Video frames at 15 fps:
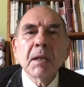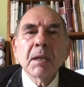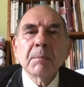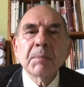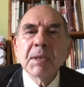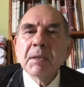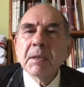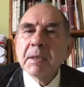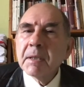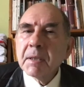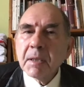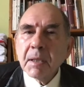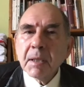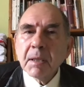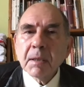
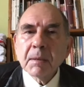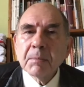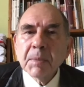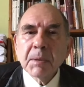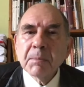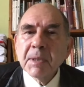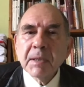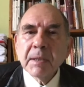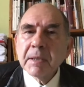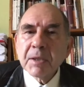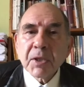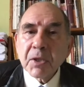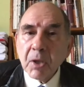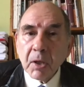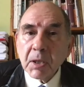building
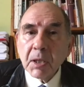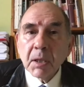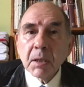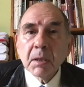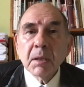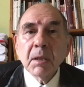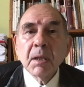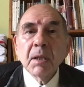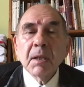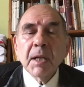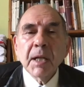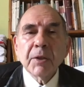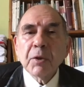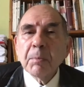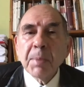stock,
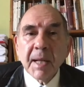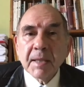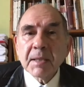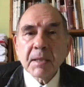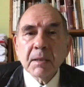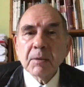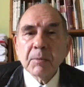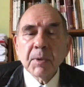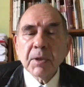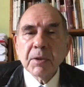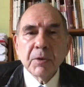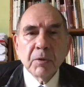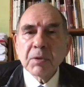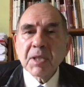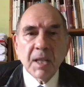and replace it with
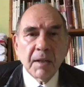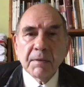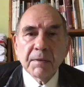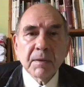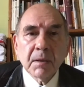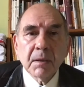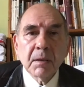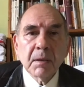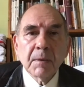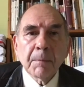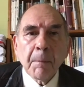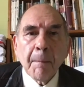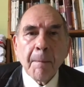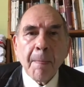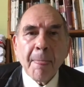new stuff.
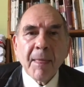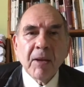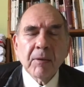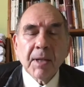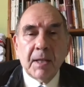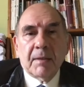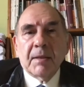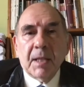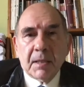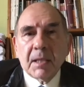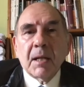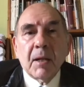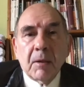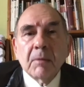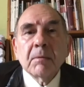Okay, that's
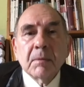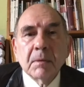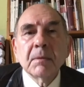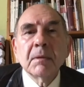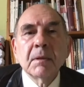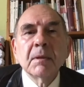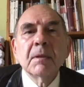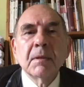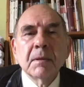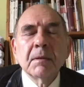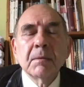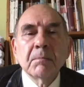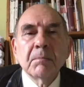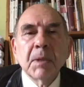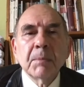how
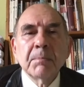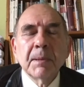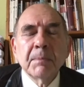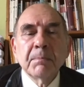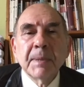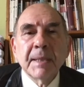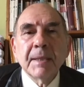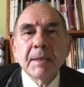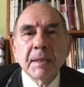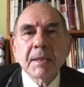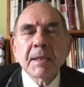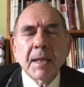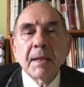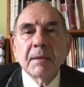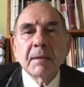builders
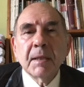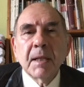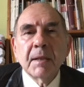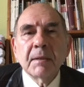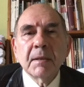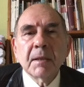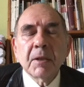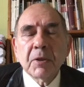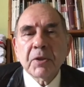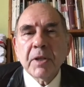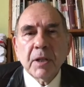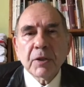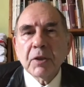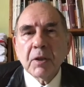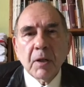and the
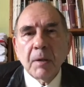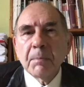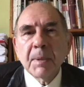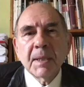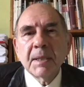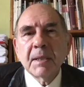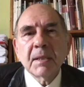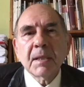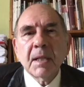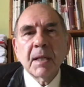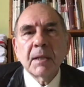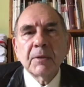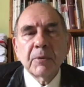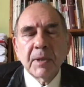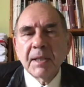construction companies
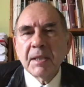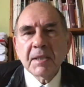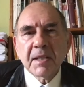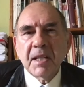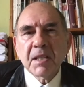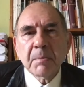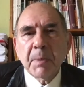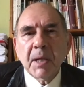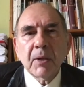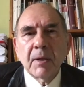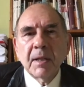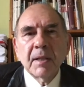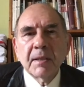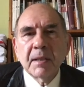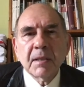and real estate
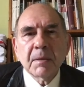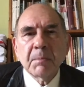speculators